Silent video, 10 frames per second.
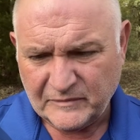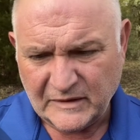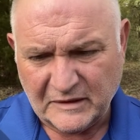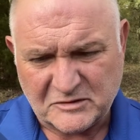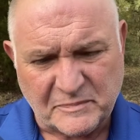
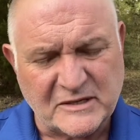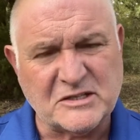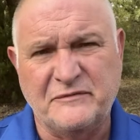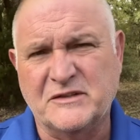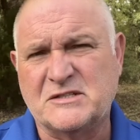especially
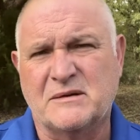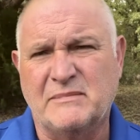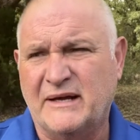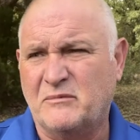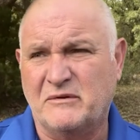if it's
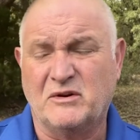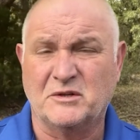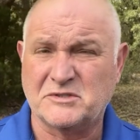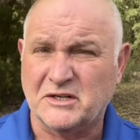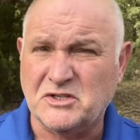somebody we've
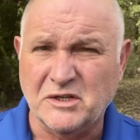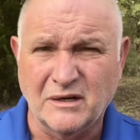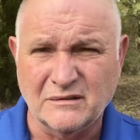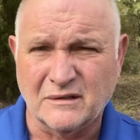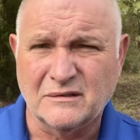lost that's
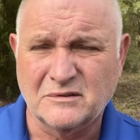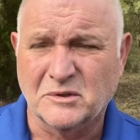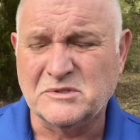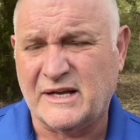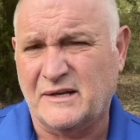younger,
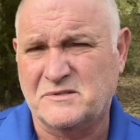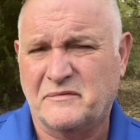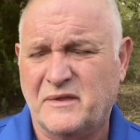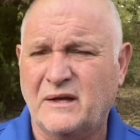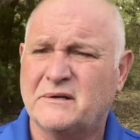those kinds of
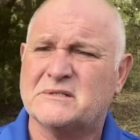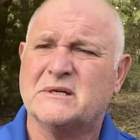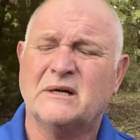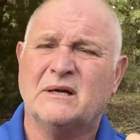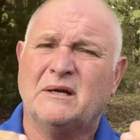things,
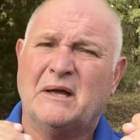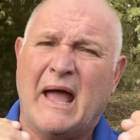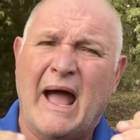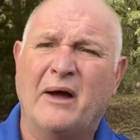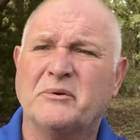
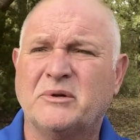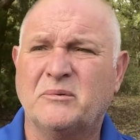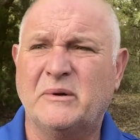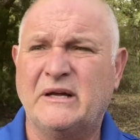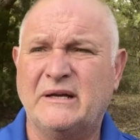how are
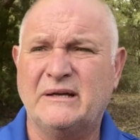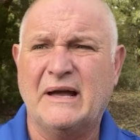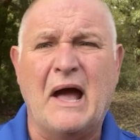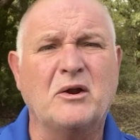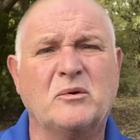
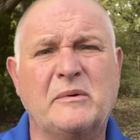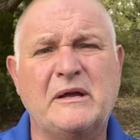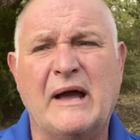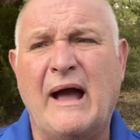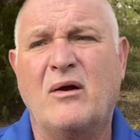
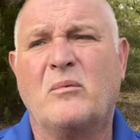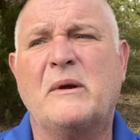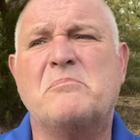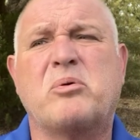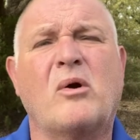
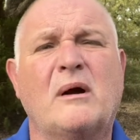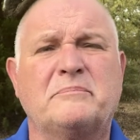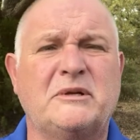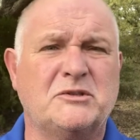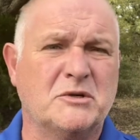we
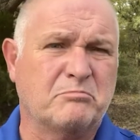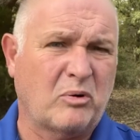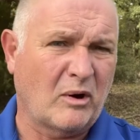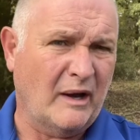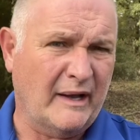prompted to
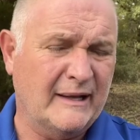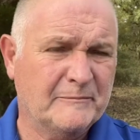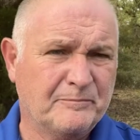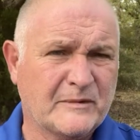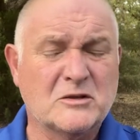pray
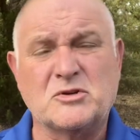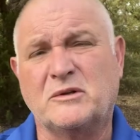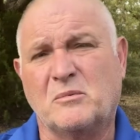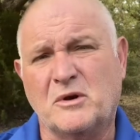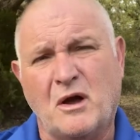so that
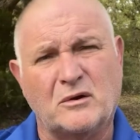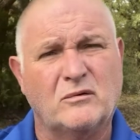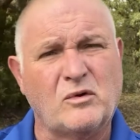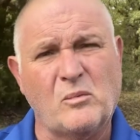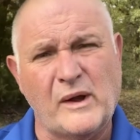we're not
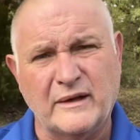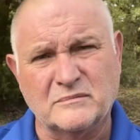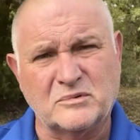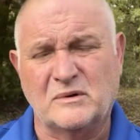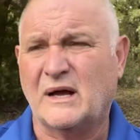
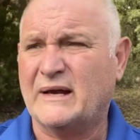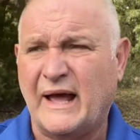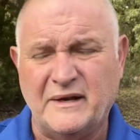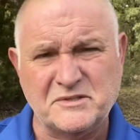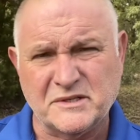overwhelmed, we're not
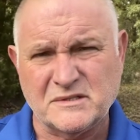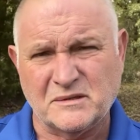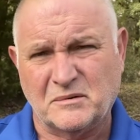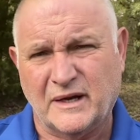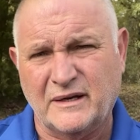anxious,
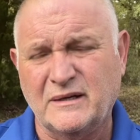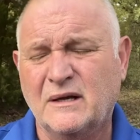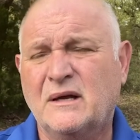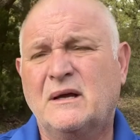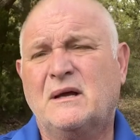okay?
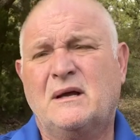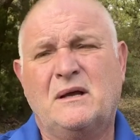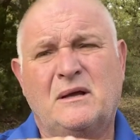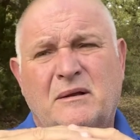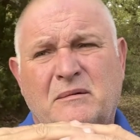
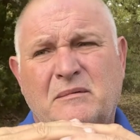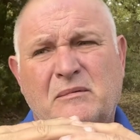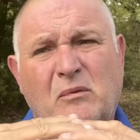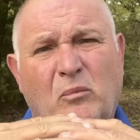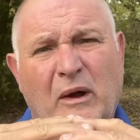
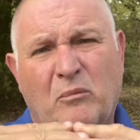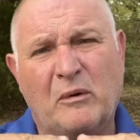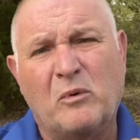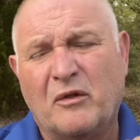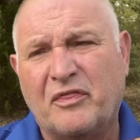Well, when
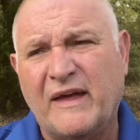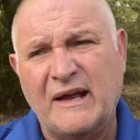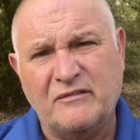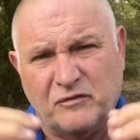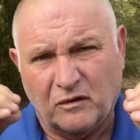we're
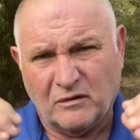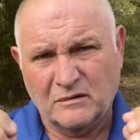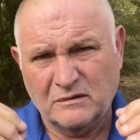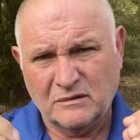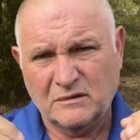thankful
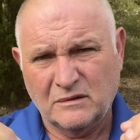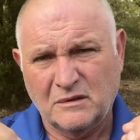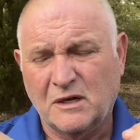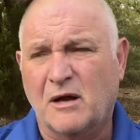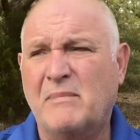
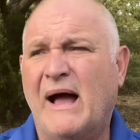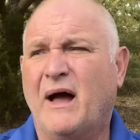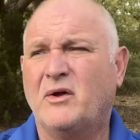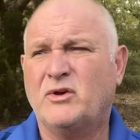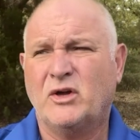
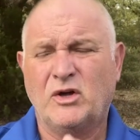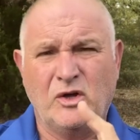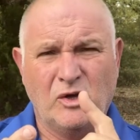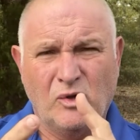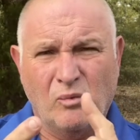about
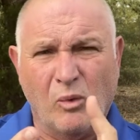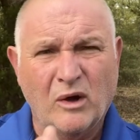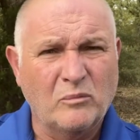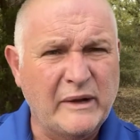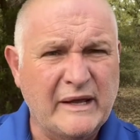
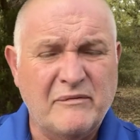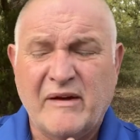what we've